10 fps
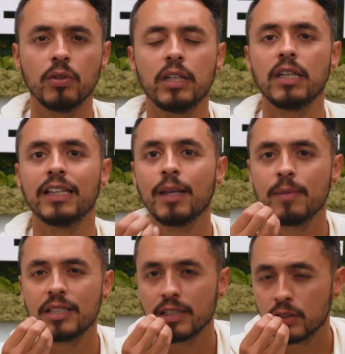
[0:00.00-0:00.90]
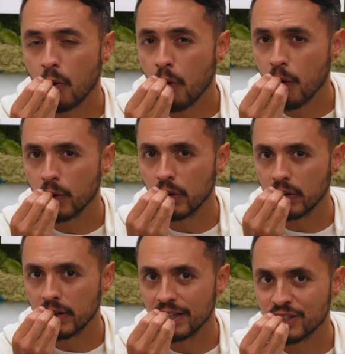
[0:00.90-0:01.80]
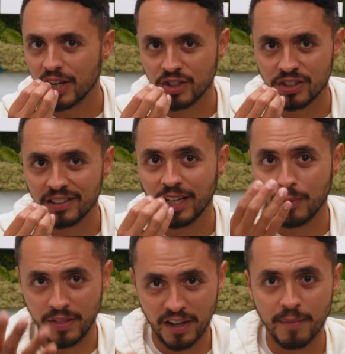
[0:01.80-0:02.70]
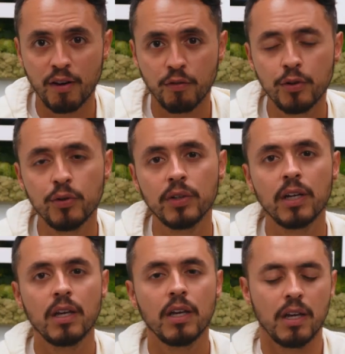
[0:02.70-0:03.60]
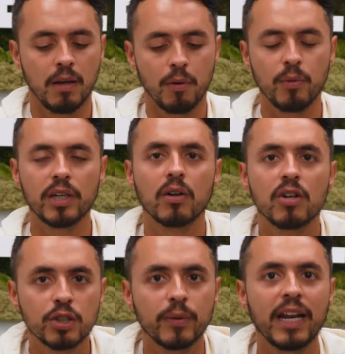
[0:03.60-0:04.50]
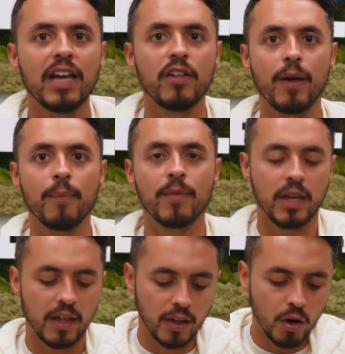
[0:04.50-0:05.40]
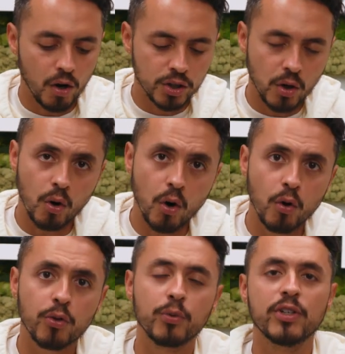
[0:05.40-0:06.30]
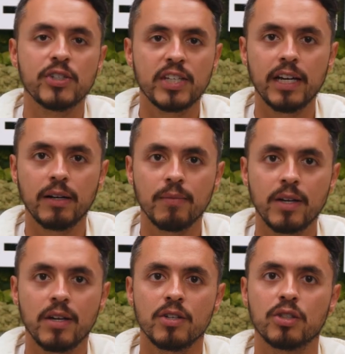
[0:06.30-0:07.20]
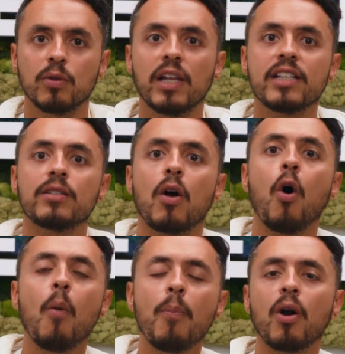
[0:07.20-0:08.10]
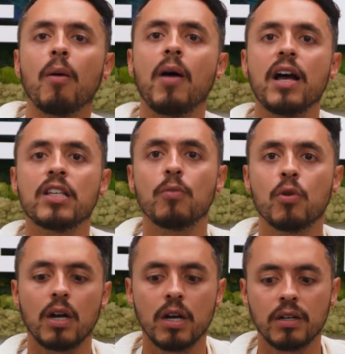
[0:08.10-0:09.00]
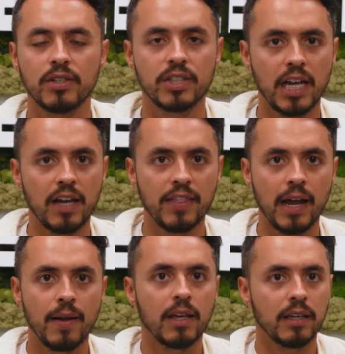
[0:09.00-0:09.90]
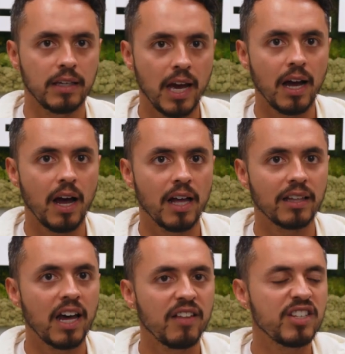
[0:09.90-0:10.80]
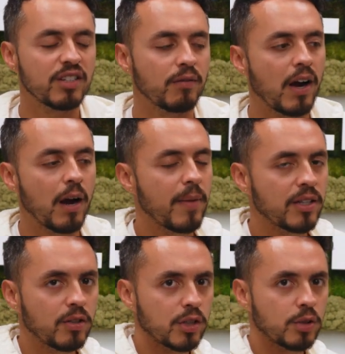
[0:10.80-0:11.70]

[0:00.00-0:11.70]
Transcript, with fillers: only limited to oral ingestion, like we think about food, but we can also inhale them. They also go through the skin. So let's open our minds more to understand that, yeah, a lot of these environmental